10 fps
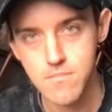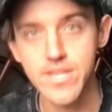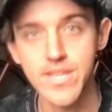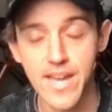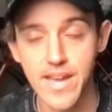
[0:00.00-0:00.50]

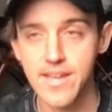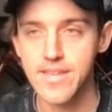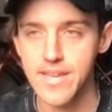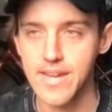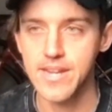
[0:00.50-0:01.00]
Yeah,
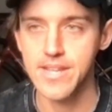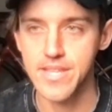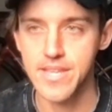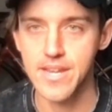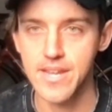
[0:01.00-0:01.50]
yeah, and it
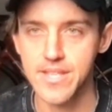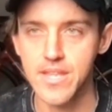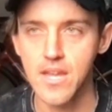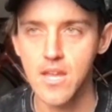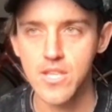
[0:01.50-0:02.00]
did. And
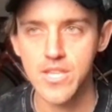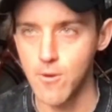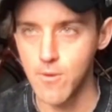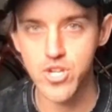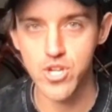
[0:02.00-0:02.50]

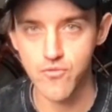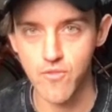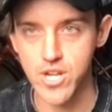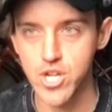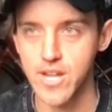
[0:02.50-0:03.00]
someone just
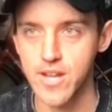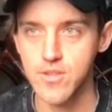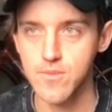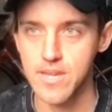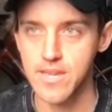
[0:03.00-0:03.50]
reached out
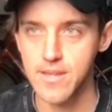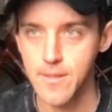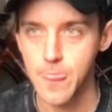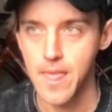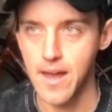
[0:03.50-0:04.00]
to me
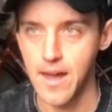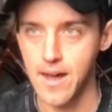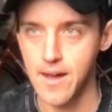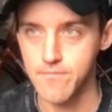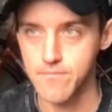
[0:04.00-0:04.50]

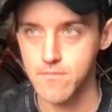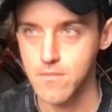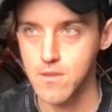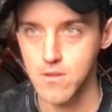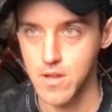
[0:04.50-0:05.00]

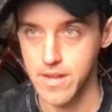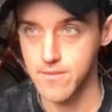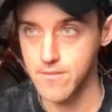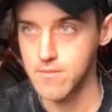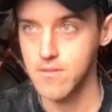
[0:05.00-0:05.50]
like
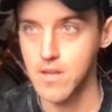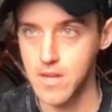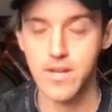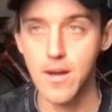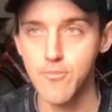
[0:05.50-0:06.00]

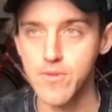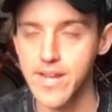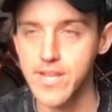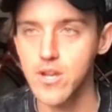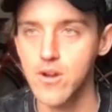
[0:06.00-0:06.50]
a couple
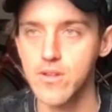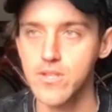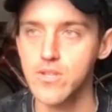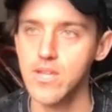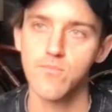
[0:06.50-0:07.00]
days ago
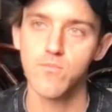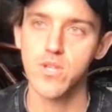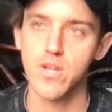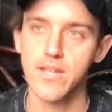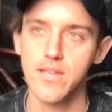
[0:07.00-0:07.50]
and was
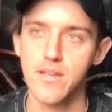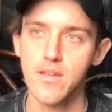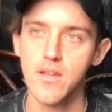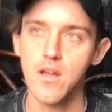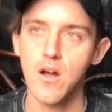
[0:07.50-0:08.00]
like,
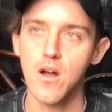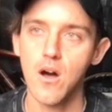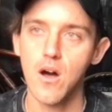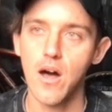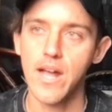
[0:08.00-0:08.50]

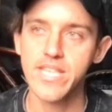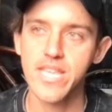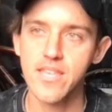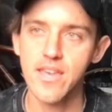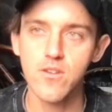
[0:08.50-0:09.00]
I
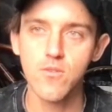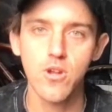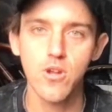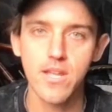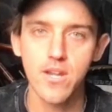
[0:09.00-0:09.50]
see that you're
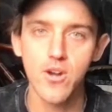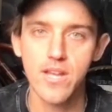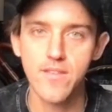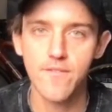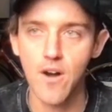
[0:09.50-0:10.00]
working a 9
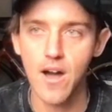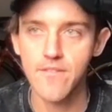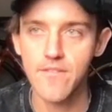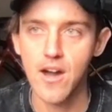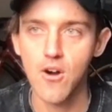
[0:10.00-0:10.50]
to 5
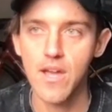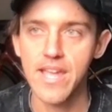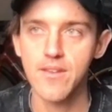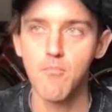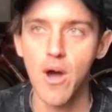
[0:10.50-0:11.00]
now,
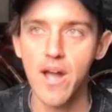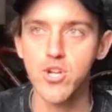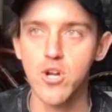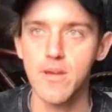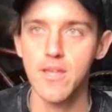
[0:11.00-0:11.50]
and my
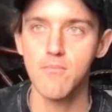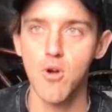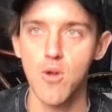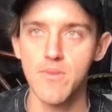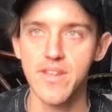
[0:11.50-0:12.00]
job at the
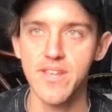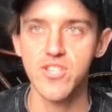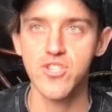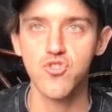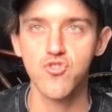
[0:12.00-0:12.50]
moment
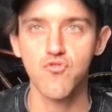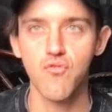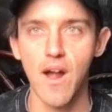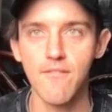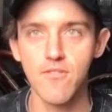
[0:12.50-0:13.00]
is
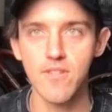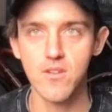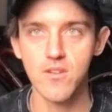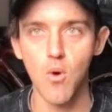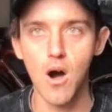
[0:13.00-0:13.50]

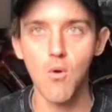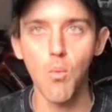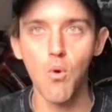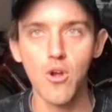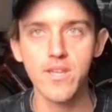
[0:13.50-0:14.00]
traveling while
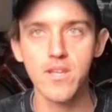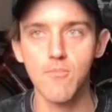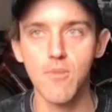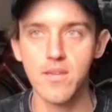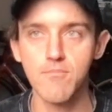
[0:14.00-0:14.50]
working on
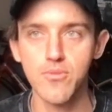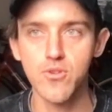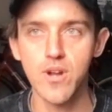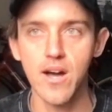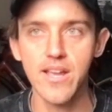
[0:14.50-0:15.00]
my computer.